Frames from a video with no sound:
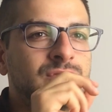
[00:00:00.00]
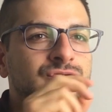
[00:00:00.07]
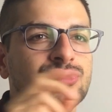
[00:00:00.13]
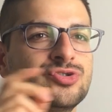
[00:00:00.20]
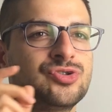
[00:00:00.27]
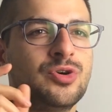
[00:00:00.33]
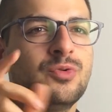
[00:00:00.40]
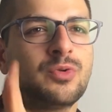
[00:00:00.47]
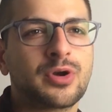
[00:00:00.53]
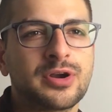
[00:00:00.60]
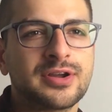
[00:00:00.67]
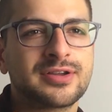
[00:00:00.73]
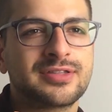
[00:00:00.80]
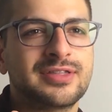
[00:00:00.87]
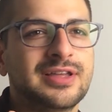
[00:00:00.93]
Show work
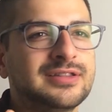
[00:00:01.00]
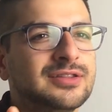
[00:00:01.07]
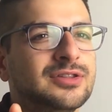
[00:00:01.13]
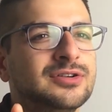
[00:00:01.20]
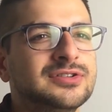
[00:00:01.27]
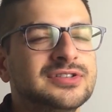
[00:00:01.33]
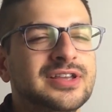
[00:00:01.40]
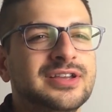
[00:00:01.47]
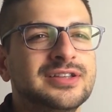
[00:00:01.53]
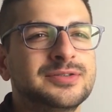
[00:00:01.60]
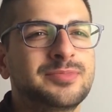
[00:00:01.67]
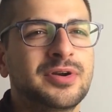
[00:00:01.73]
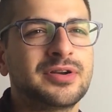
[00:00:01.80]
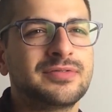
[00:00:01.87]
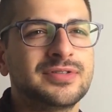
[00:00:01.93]
that looks like it's
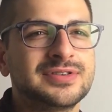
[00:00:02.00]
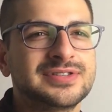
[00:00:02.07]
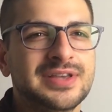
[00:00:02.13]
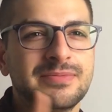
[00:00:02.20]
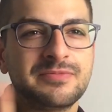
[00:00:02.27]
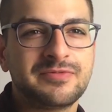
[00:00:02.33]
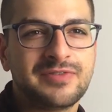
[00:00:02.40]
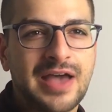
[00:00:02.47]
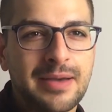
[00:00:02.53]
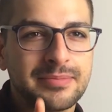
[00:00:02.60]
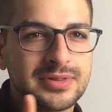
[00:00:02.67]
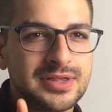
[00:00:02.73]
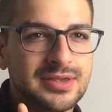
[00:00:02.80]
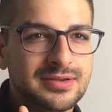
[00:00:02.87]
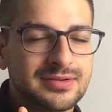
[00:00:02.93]
part of the same
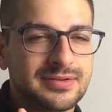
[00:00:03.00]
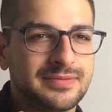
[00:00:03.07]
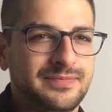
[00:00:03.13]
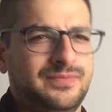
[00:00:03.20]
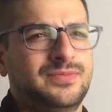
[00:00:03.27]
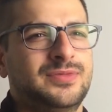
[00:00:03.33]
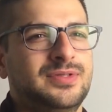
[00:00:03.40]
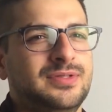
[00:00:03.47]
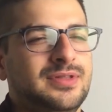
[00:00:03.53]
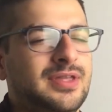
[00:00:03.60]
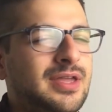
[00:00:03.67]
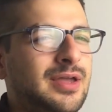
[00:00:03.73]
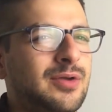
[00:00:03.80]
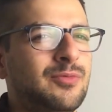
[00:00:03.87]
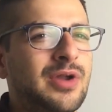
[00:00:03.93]
family,
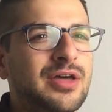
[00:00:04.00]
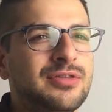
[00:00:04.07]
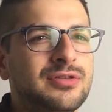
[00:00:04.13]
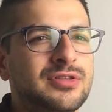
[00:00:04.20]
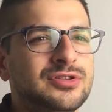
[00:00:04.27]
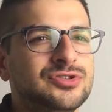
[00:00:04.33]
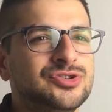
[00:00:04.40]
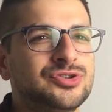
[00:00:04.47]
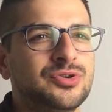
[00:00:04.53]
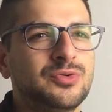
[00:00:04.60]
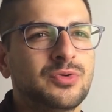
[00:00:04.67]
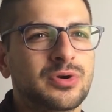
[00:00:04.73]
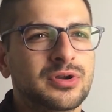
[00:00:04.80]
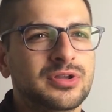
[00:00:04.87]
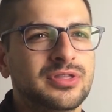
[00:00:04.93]
rather than show
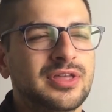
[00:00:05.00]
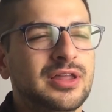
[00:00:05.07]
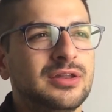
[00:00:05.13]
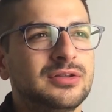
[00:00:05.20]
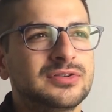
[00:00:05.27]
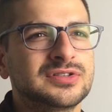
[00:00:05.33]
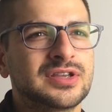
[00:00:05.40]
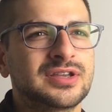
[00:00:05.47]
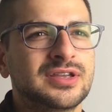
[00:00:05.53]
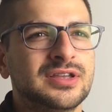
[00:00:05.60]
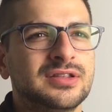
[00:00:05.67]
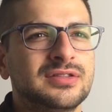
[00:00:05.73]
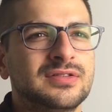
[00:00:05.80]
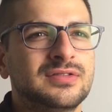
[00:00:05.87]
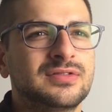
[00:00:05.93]
work that looks like
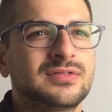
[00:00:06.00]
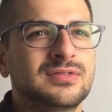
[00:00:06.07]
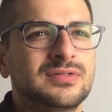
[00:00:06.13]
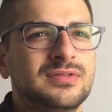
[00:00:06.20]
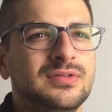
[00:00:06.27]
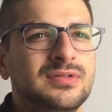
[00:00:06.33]
it's